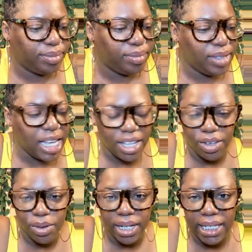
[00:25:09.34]
Then
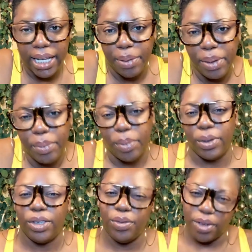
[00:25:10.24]
you can tell people
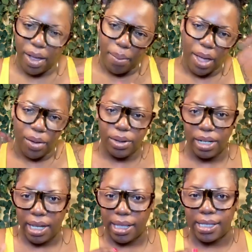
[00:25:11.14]
when you've come out on the
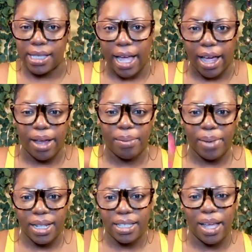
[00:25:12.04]
other side.
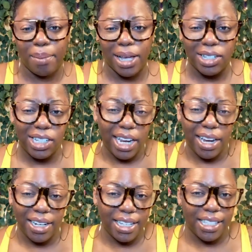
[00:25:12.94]
By the time I
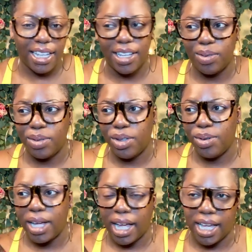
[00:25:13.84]
share these things with you
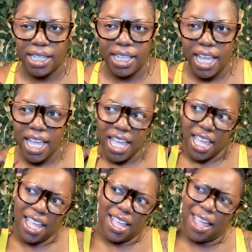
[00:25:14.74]
guys,
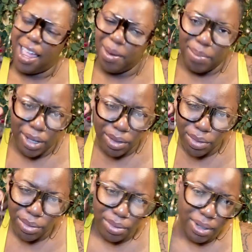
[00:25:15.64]
I've been
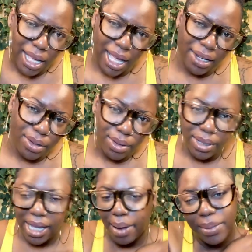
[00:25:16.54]
through God knows
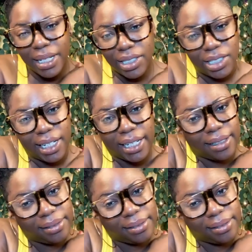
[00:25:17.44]
how much shit.